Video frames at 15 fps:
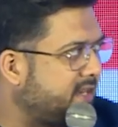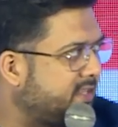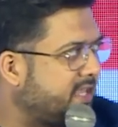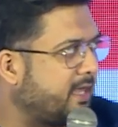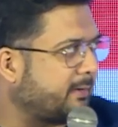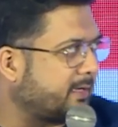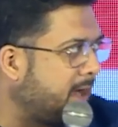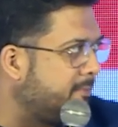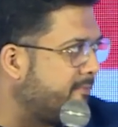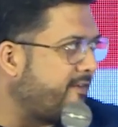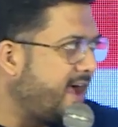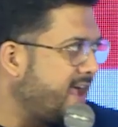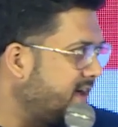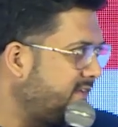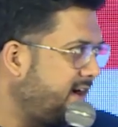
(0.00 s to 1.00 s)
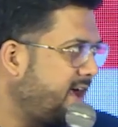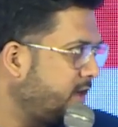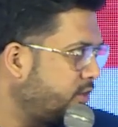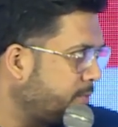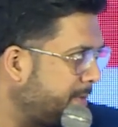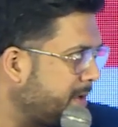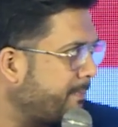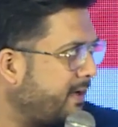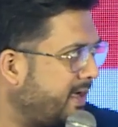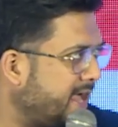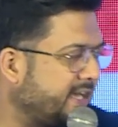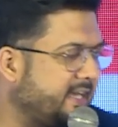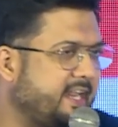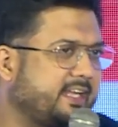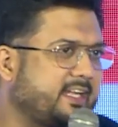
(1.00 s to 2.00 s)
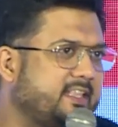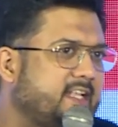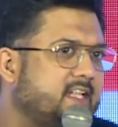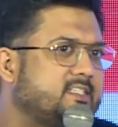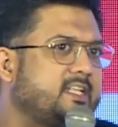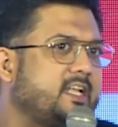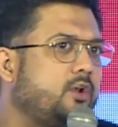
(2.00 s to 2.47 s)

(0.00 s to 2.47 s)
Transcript: they'll come via to people like Nick, and they'll say,